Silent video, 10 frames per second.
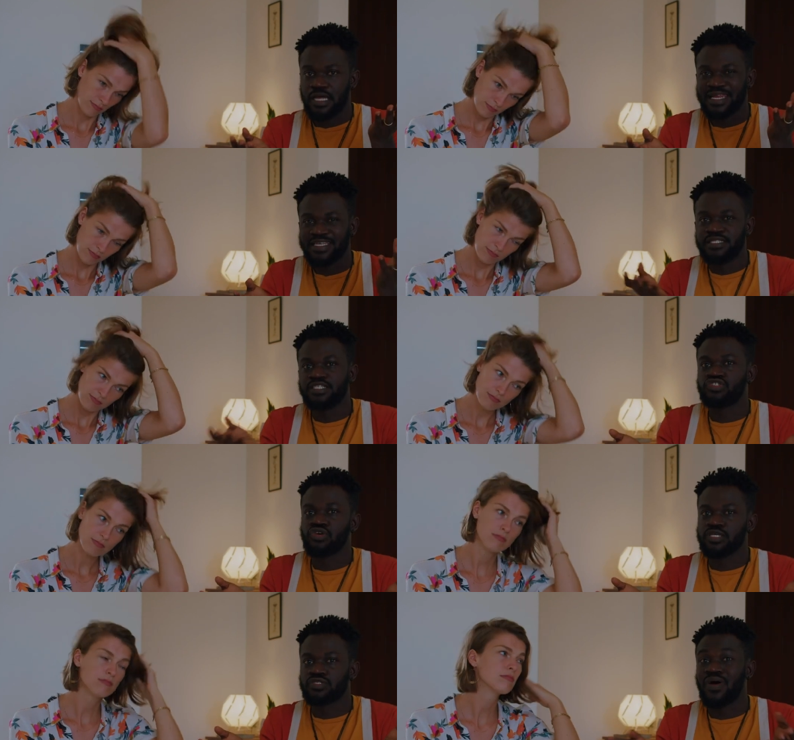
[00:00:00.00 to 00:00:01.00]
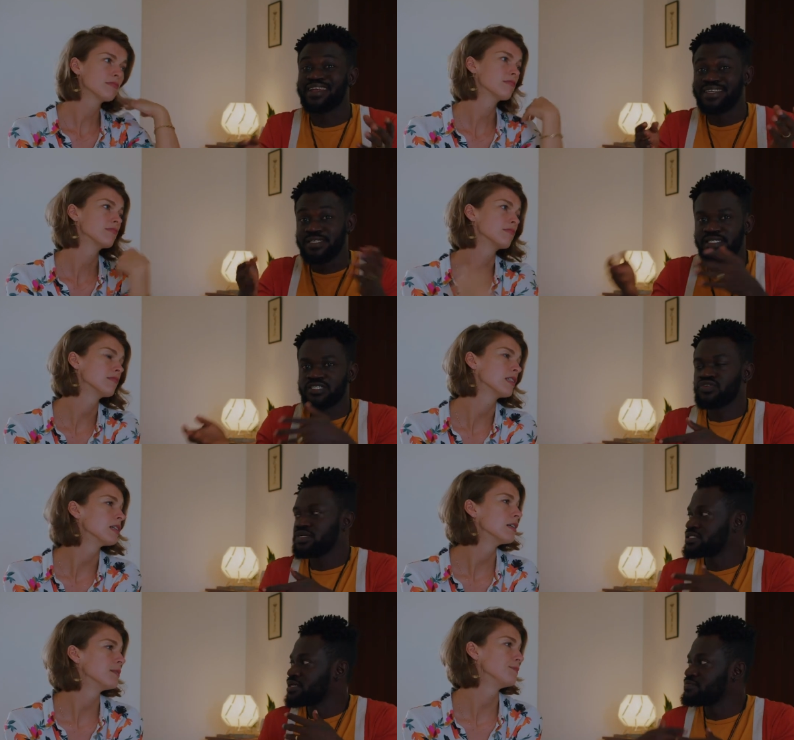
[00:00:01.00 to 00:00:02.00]
Speaker 1: an easy choice or an easier
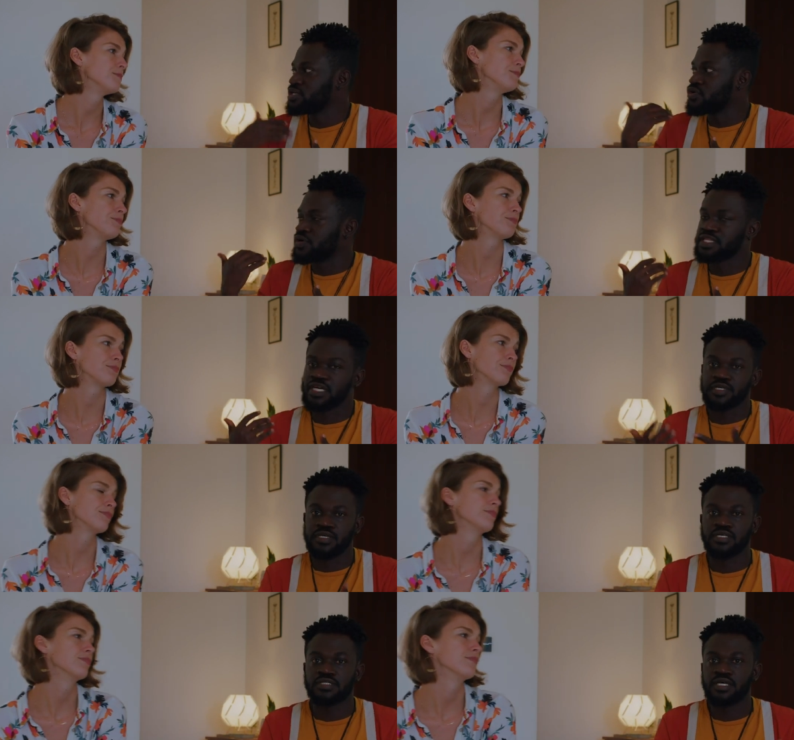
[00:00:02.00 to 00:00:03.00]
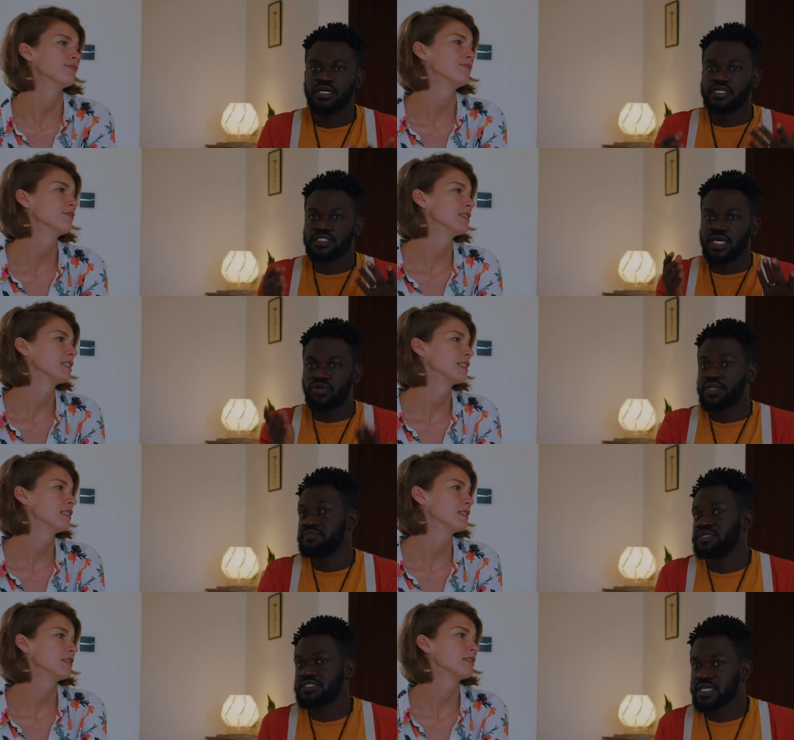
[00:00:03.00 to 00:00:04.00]
choice than me going there because she had already
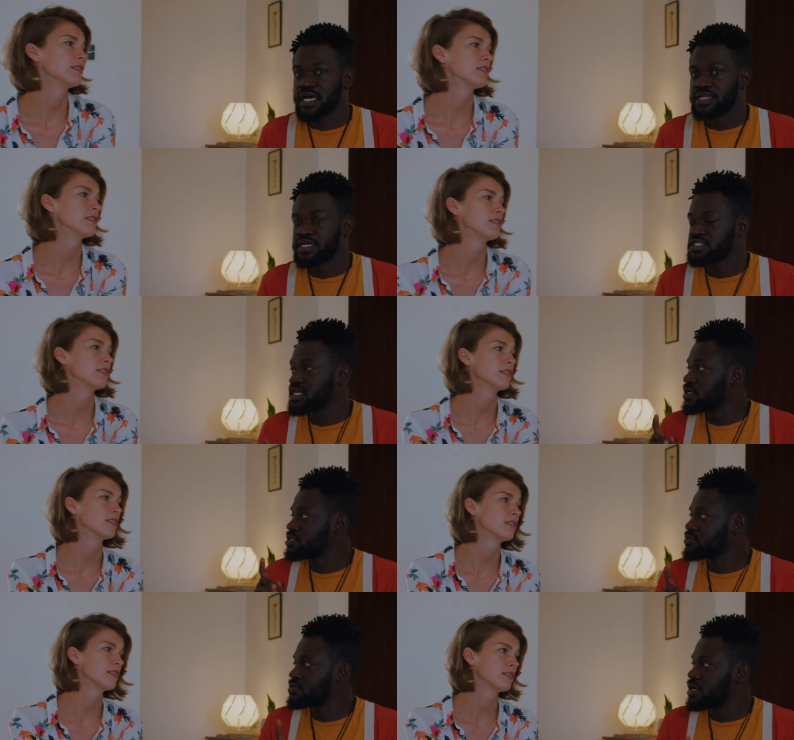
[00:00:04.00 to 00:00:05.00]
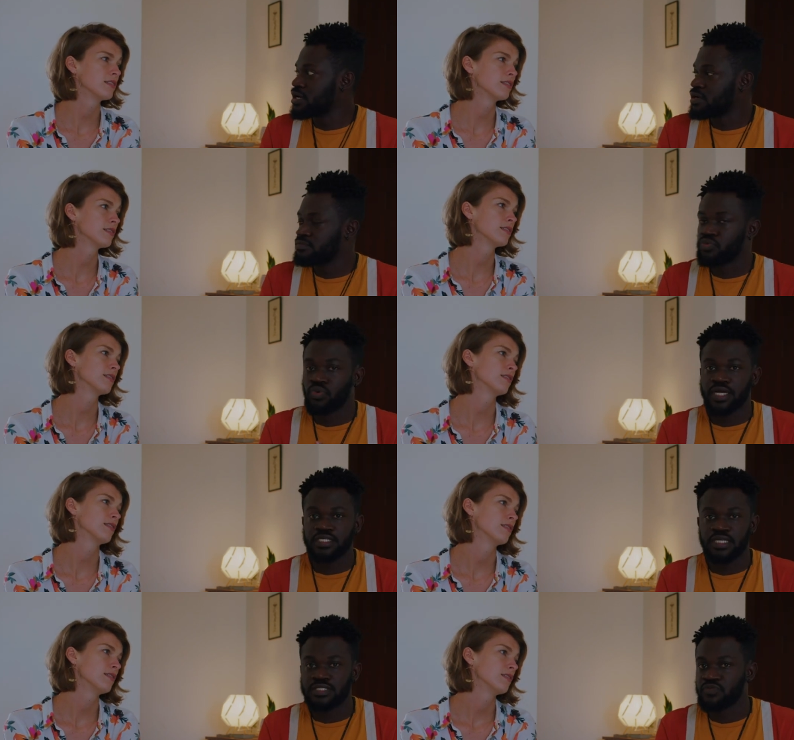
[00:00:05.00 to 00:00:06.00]
been to Ghana. She had um,
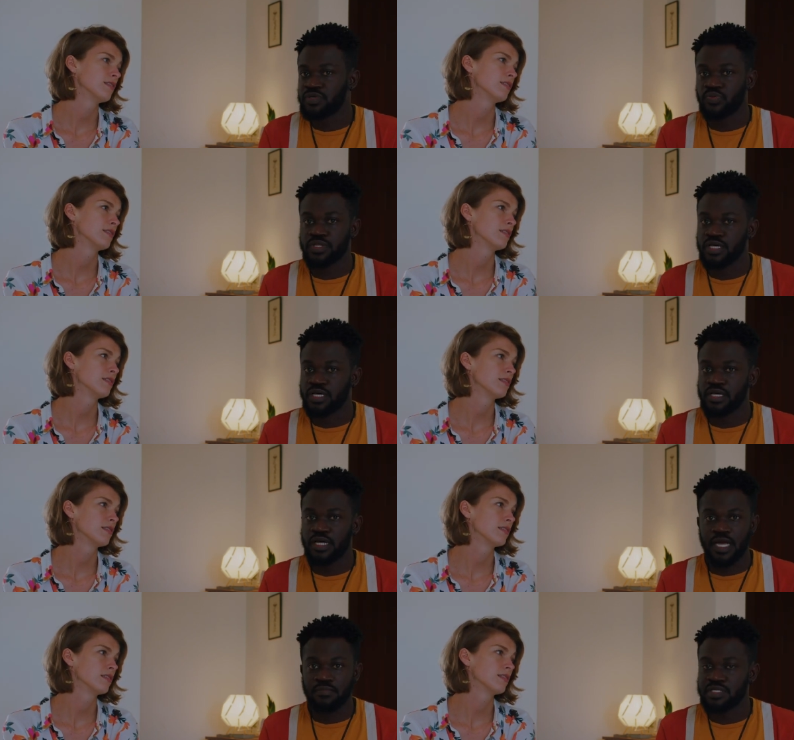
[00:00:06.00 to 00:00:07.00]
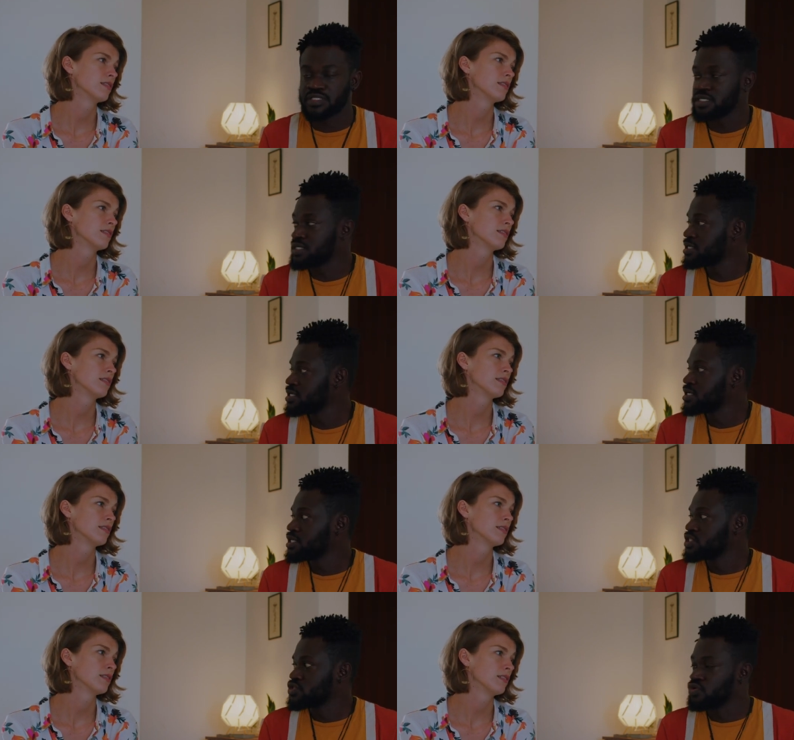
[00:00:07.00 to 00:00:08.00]
worked a little bit with the embassy
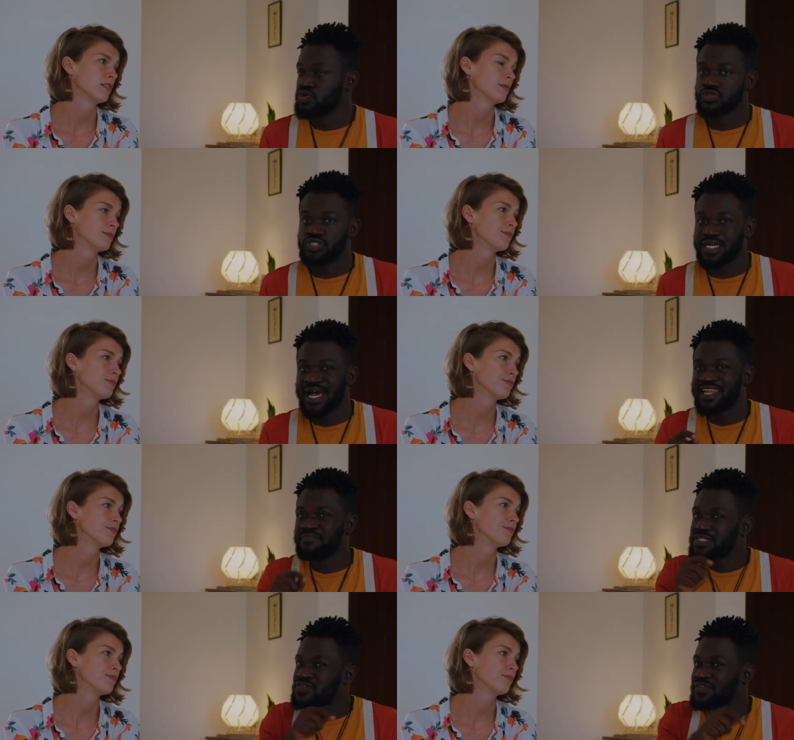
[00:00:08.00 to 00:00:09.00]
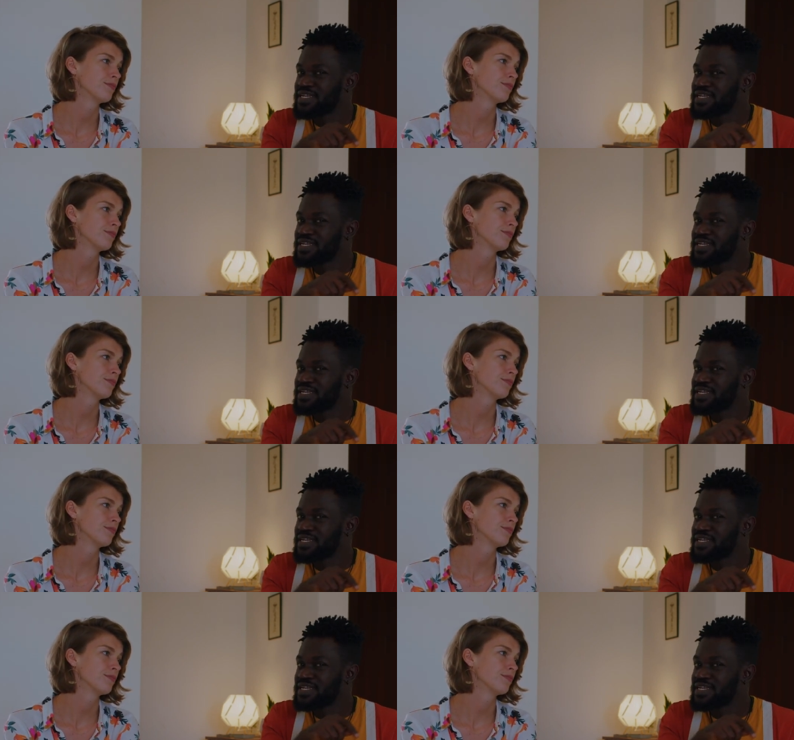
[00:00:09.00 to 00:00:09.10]
so she had a bit